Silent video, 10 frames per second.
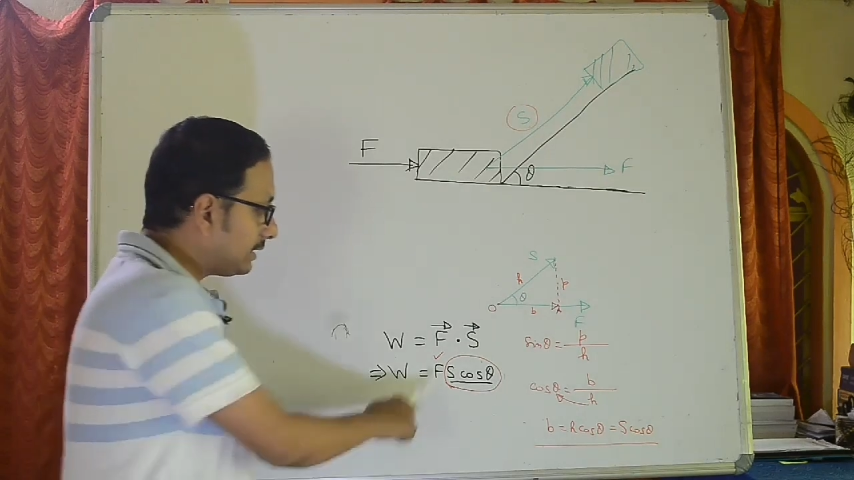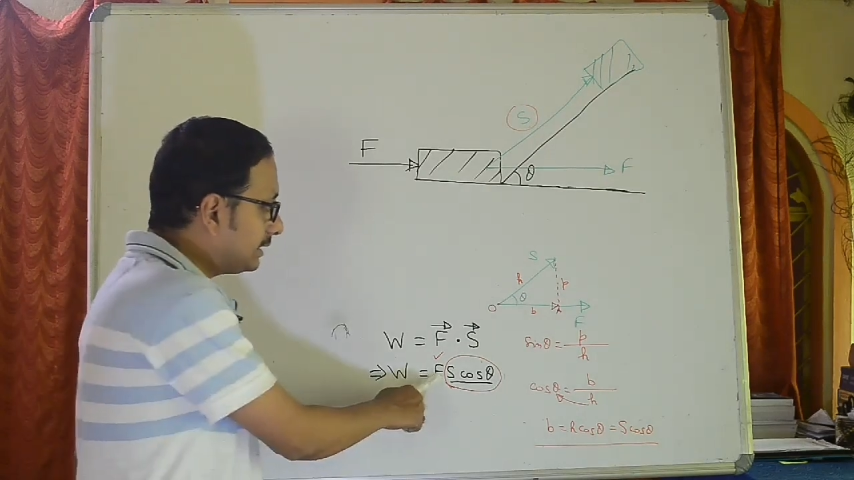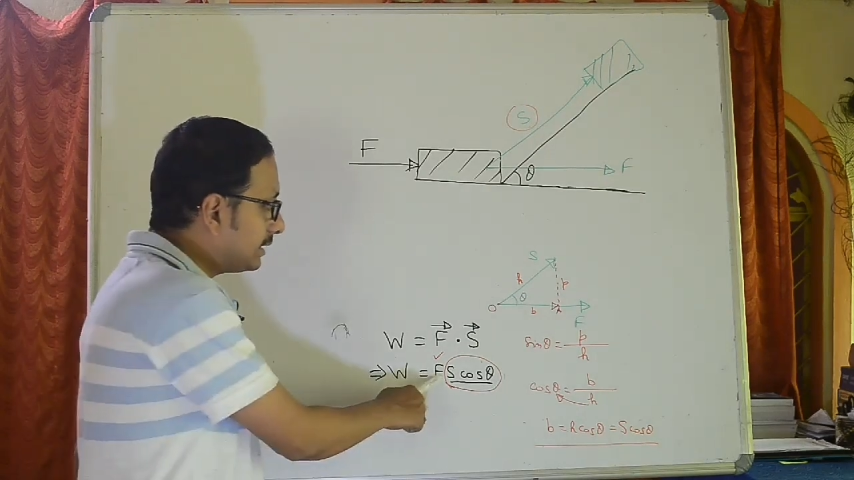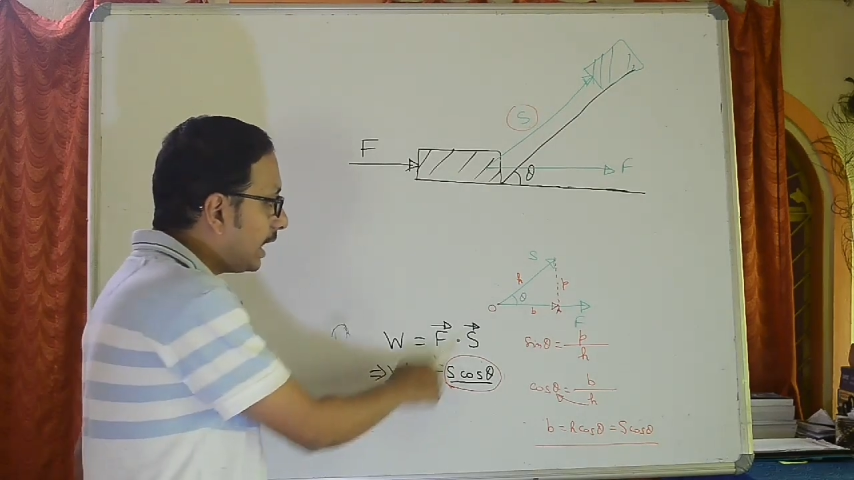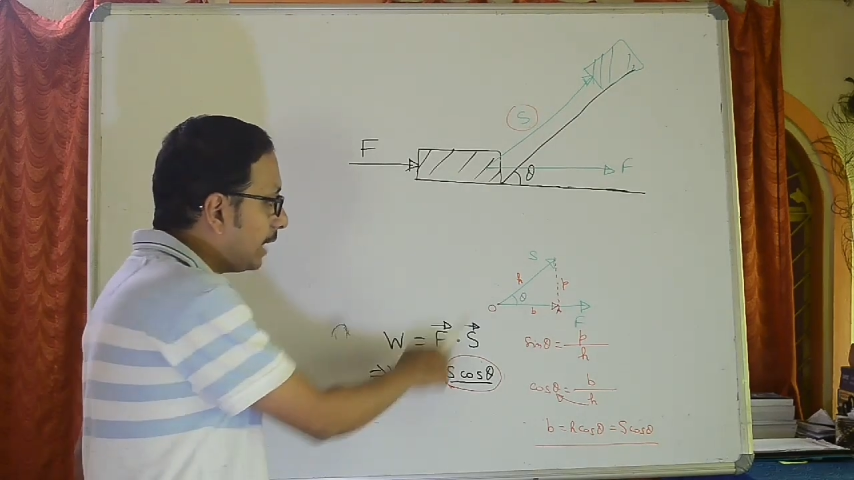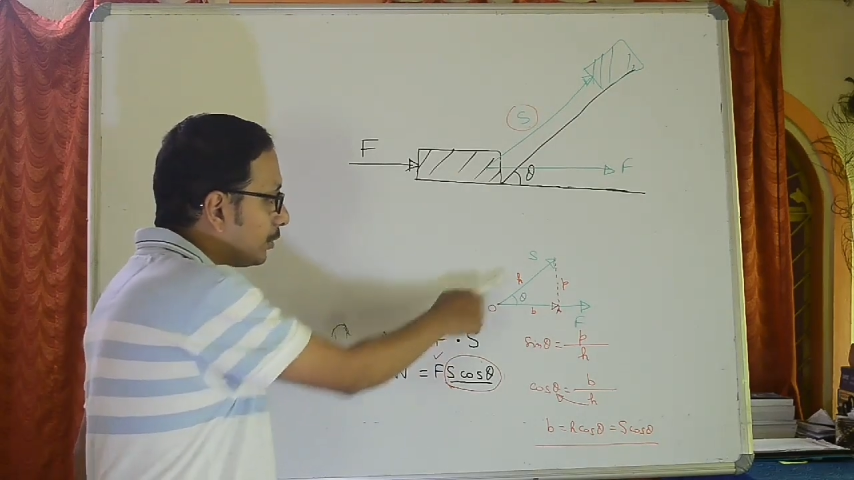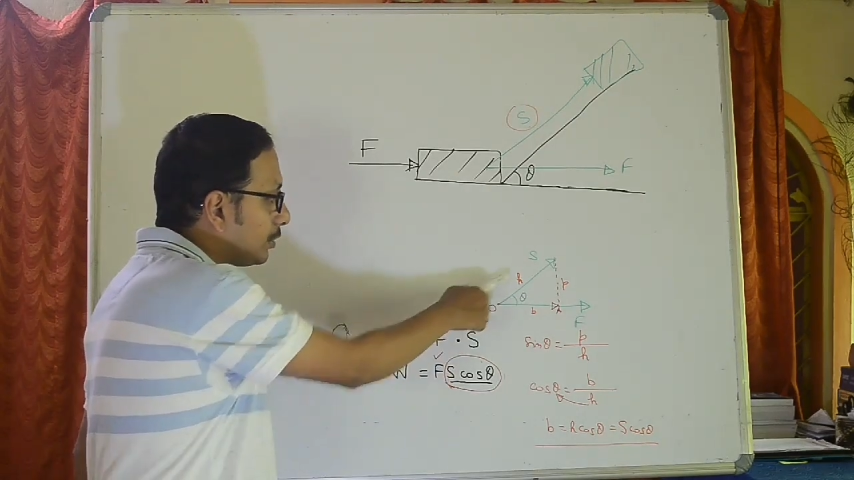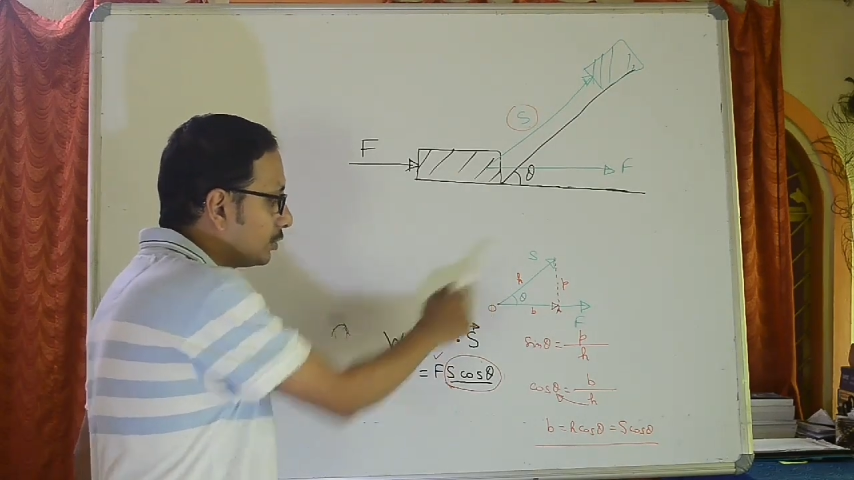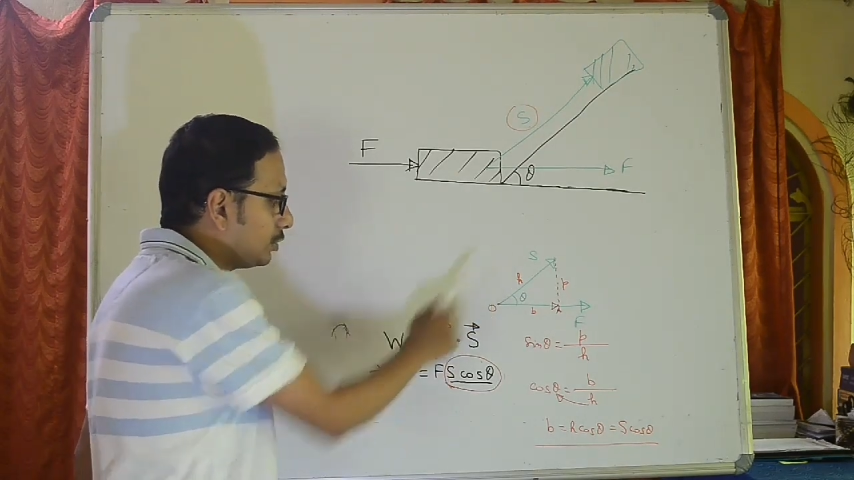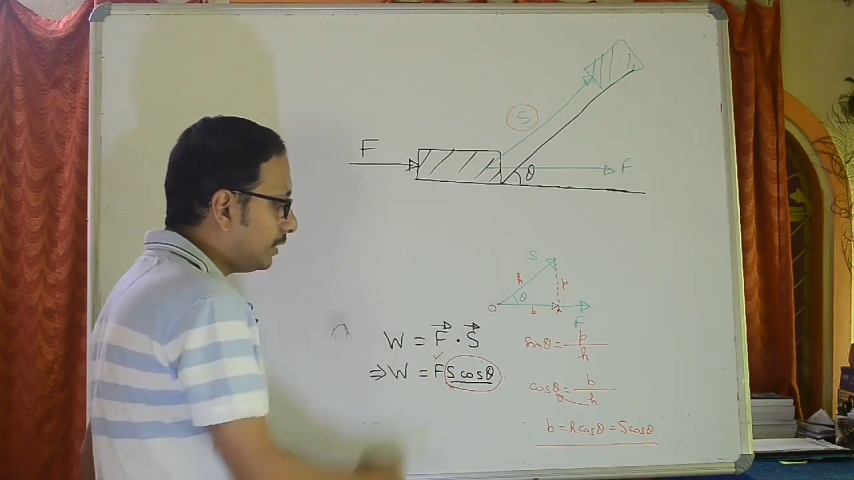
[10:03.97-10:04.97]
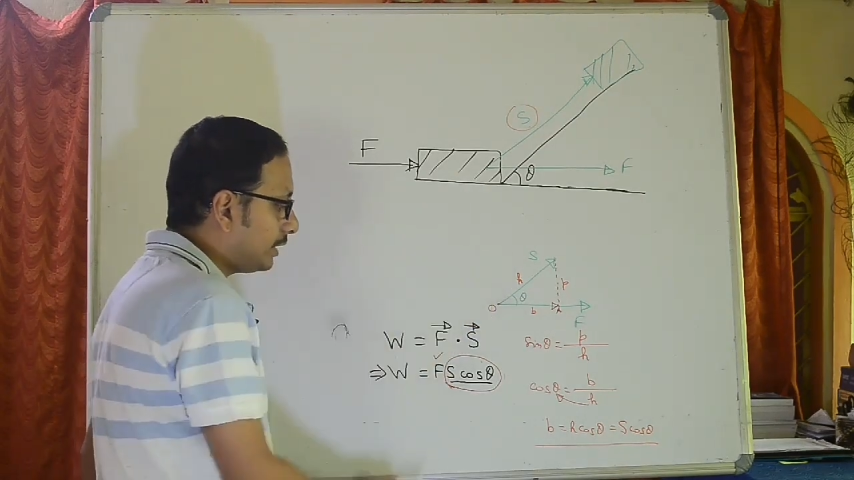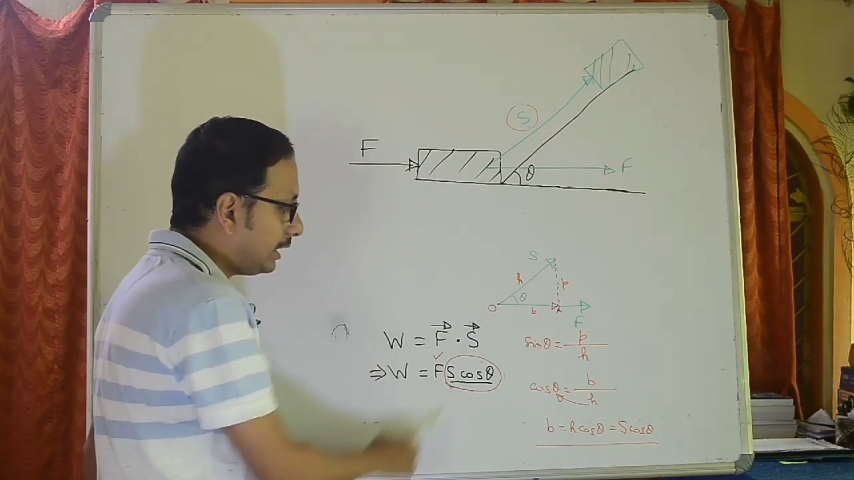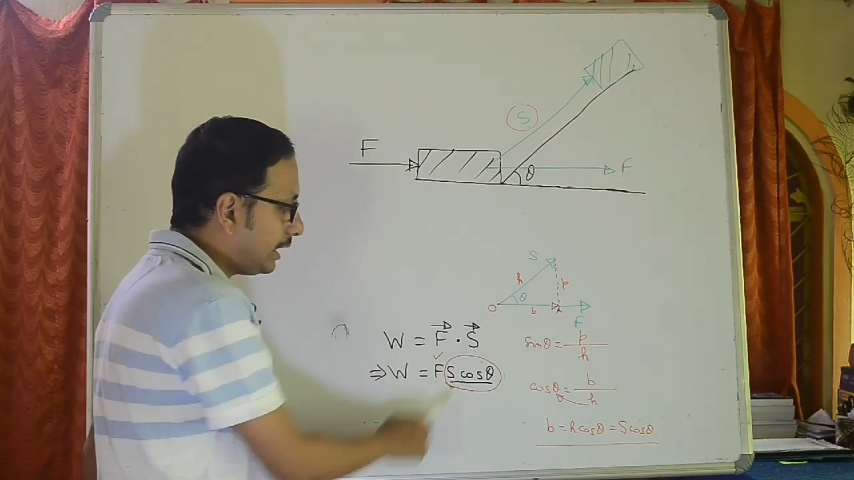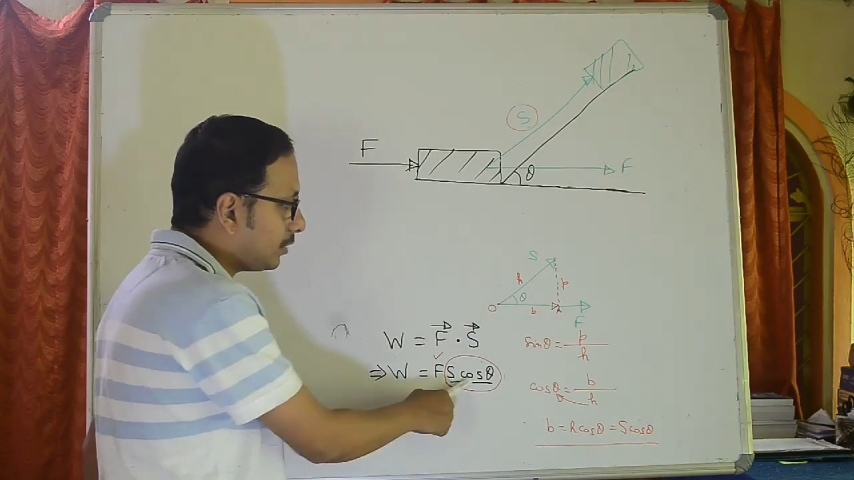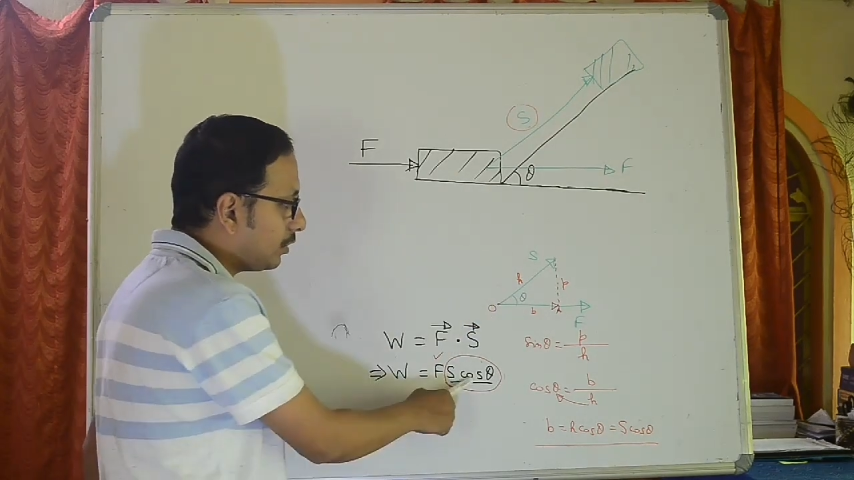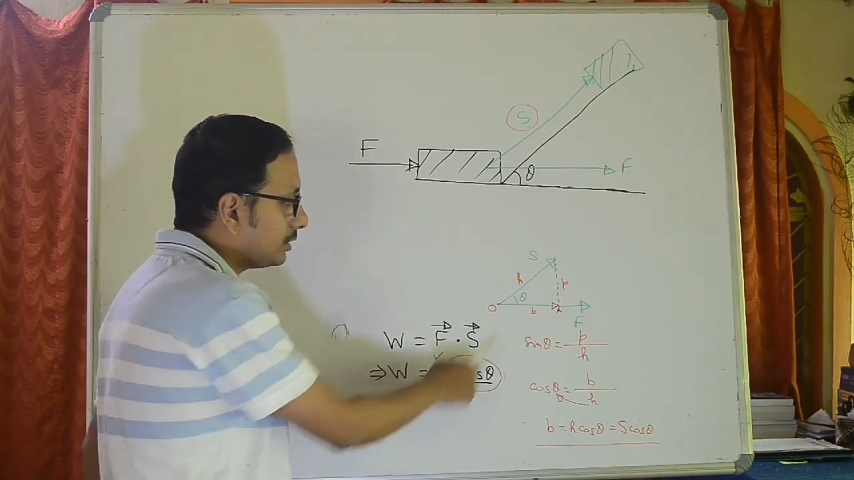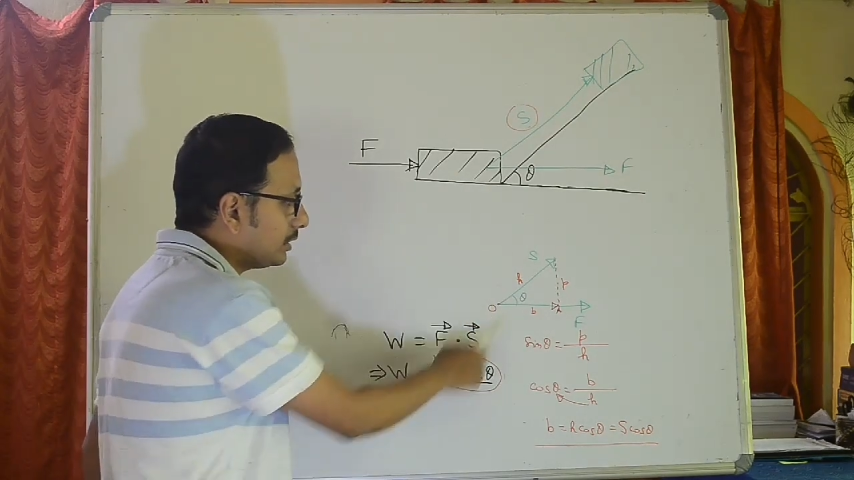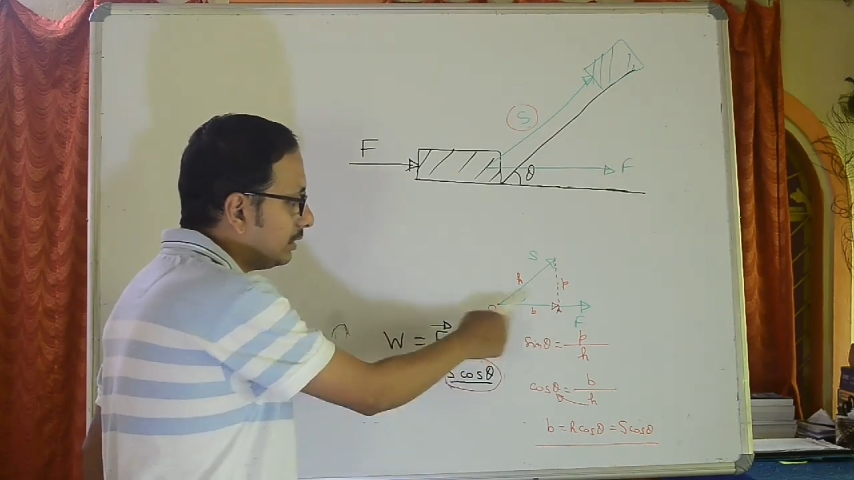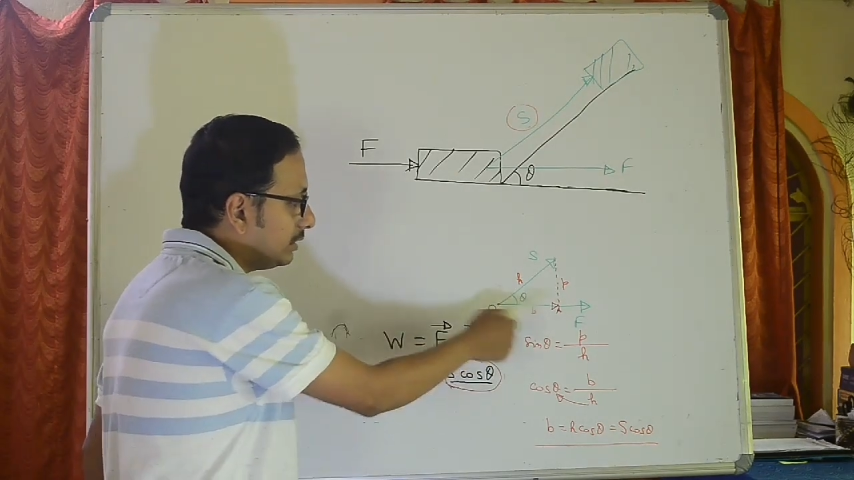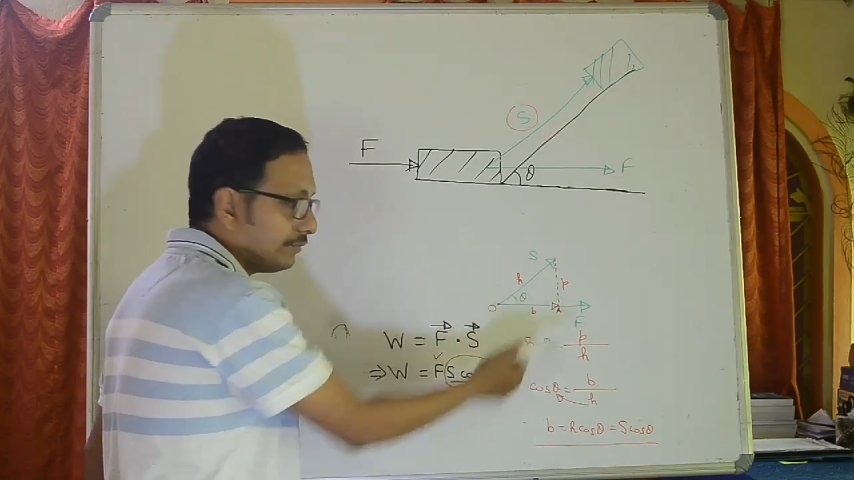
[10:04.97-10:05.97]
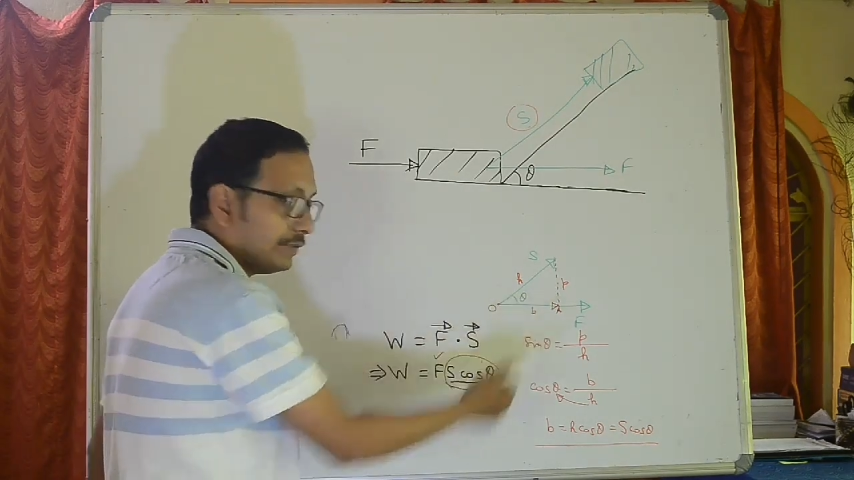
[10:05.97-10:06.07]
is the hypotenuse over here and cos theta is the